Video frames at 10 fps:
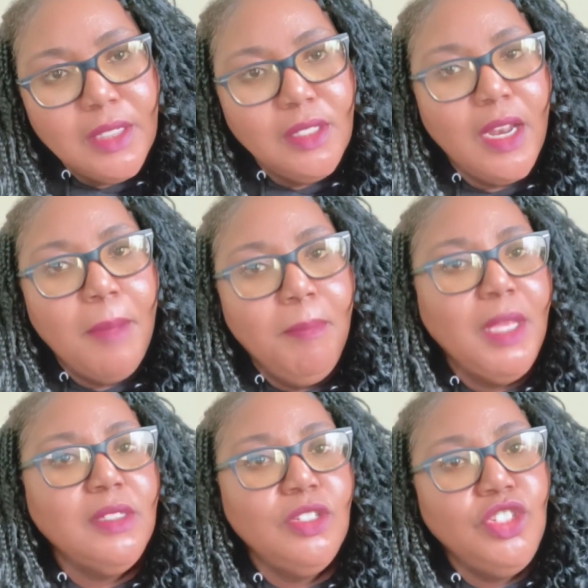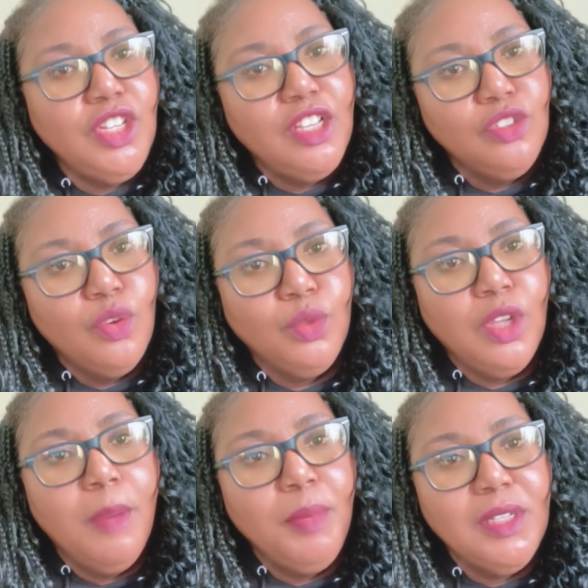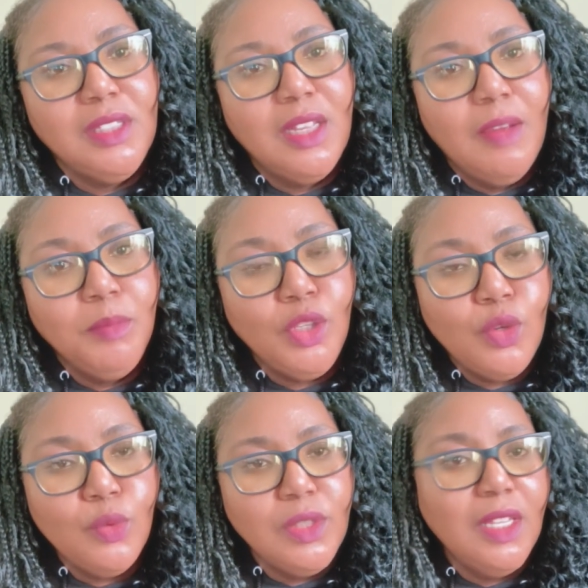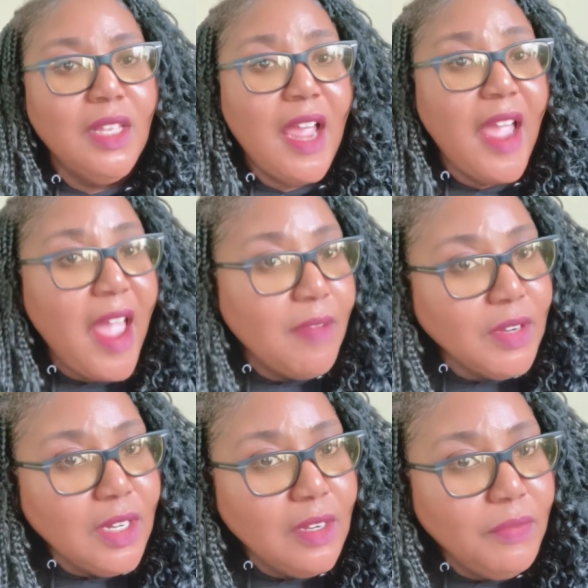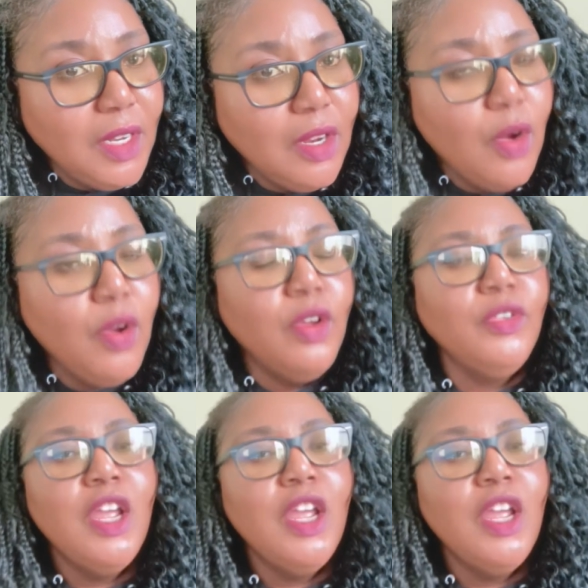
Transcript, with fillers: that I may suggest or companies that I'm using that I haven't did a video on.